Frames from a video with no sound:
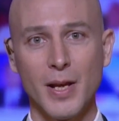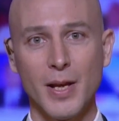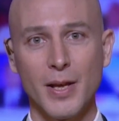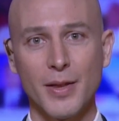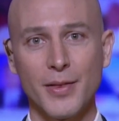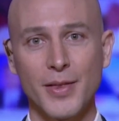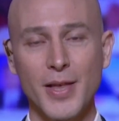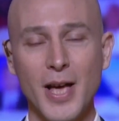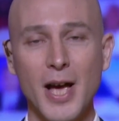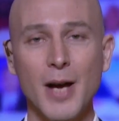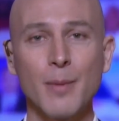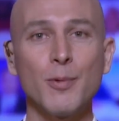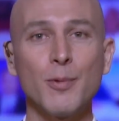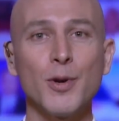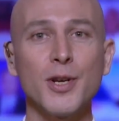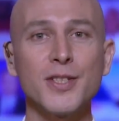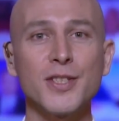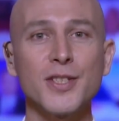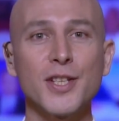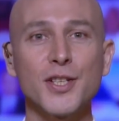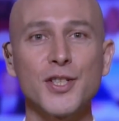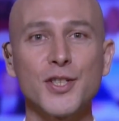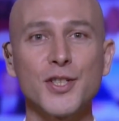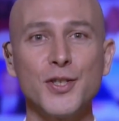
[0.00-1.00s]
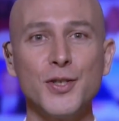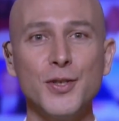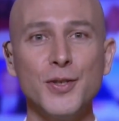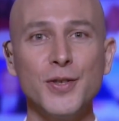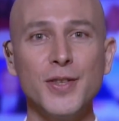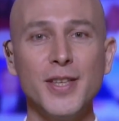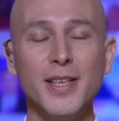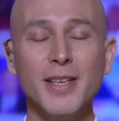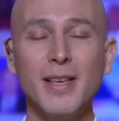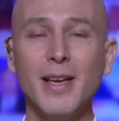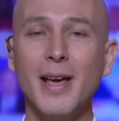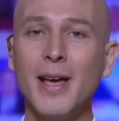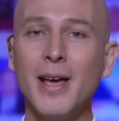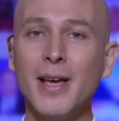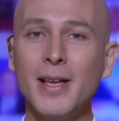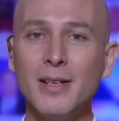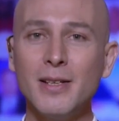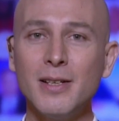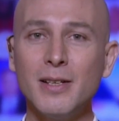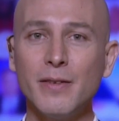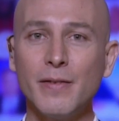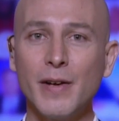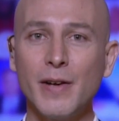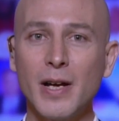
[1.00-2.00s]
That brings us to the
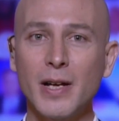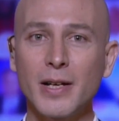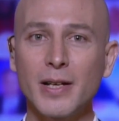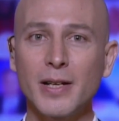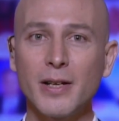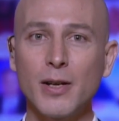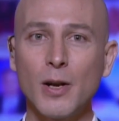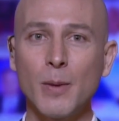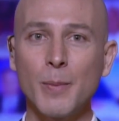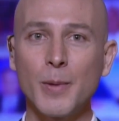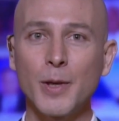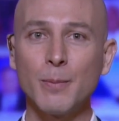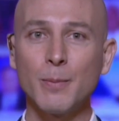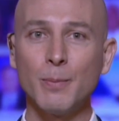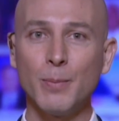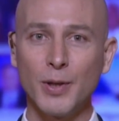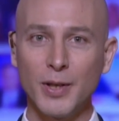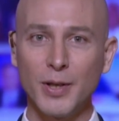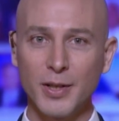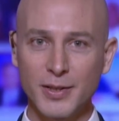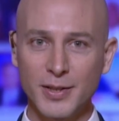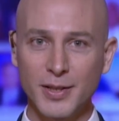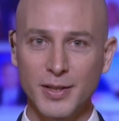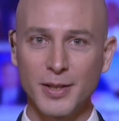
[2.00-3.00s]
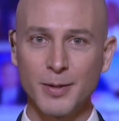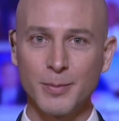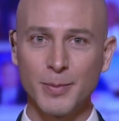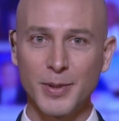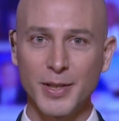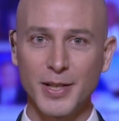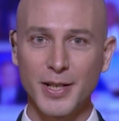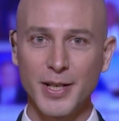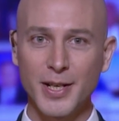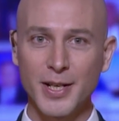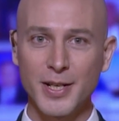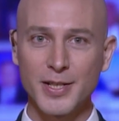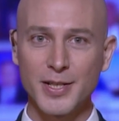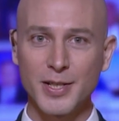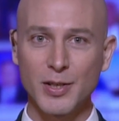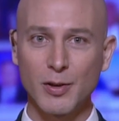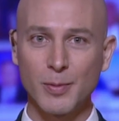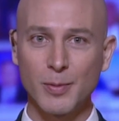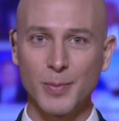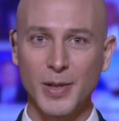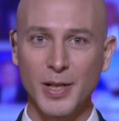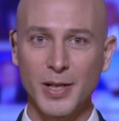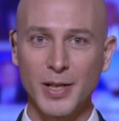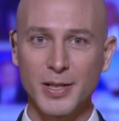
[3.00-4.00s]
end of our economic bulletin, but here's a
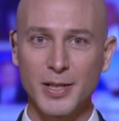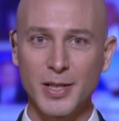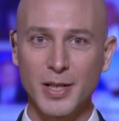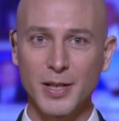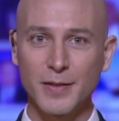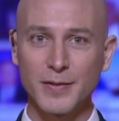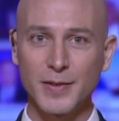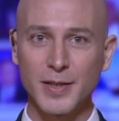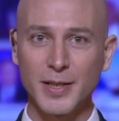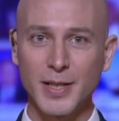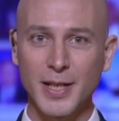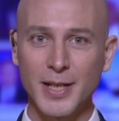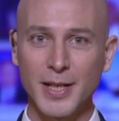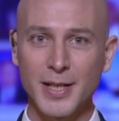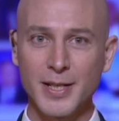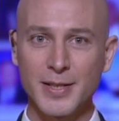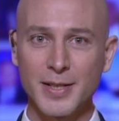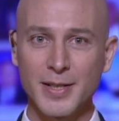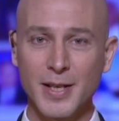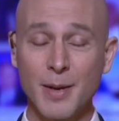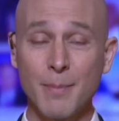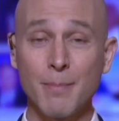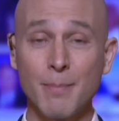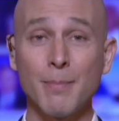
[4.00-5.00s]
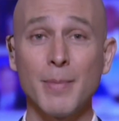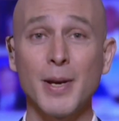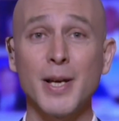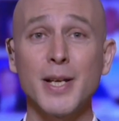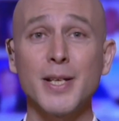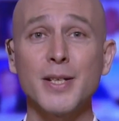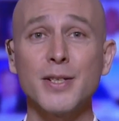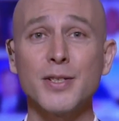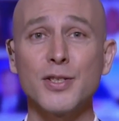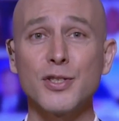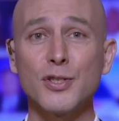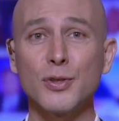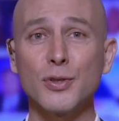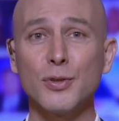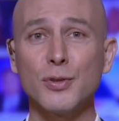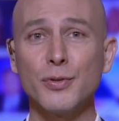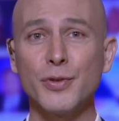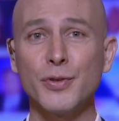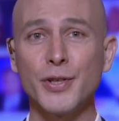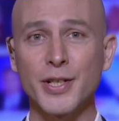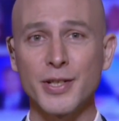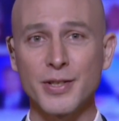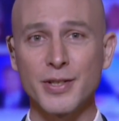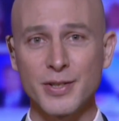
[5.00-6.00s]
reminder of today's main
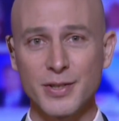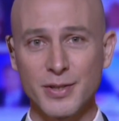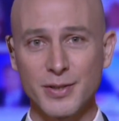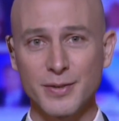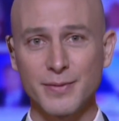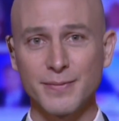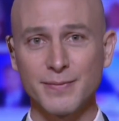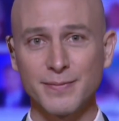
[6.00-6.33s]
stories.